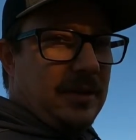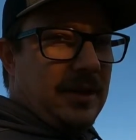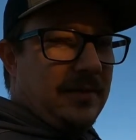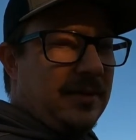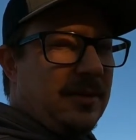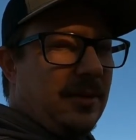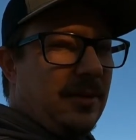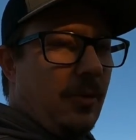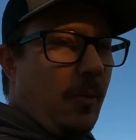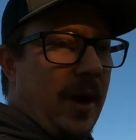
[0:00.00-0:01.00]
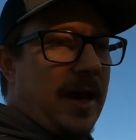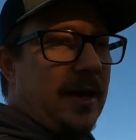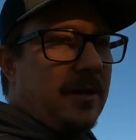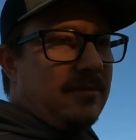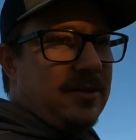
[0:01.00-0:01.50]
even though the
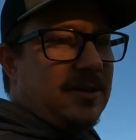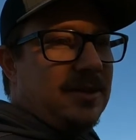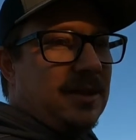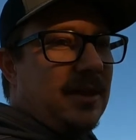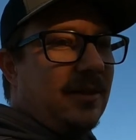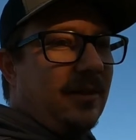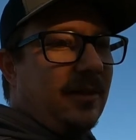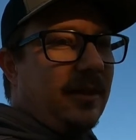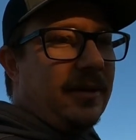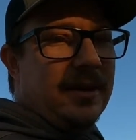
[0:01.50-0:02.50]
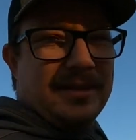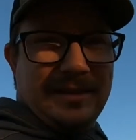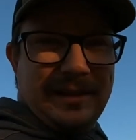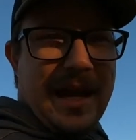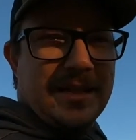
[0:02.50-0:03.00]
weight of the steel
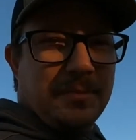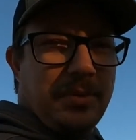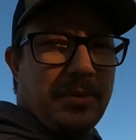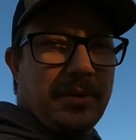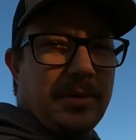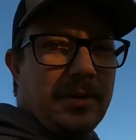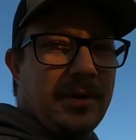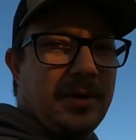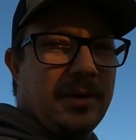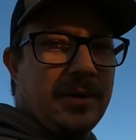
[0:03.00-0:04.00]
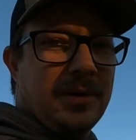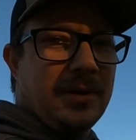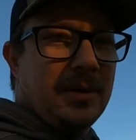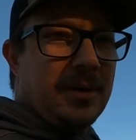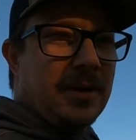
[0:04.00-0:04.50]
is less per
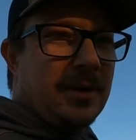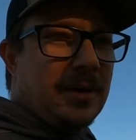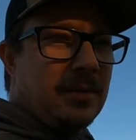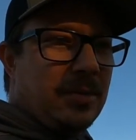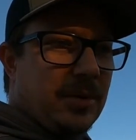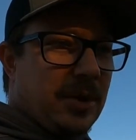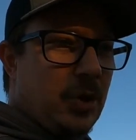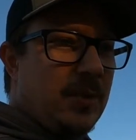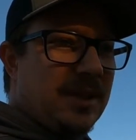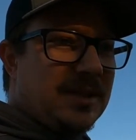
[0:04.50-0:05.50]
cubic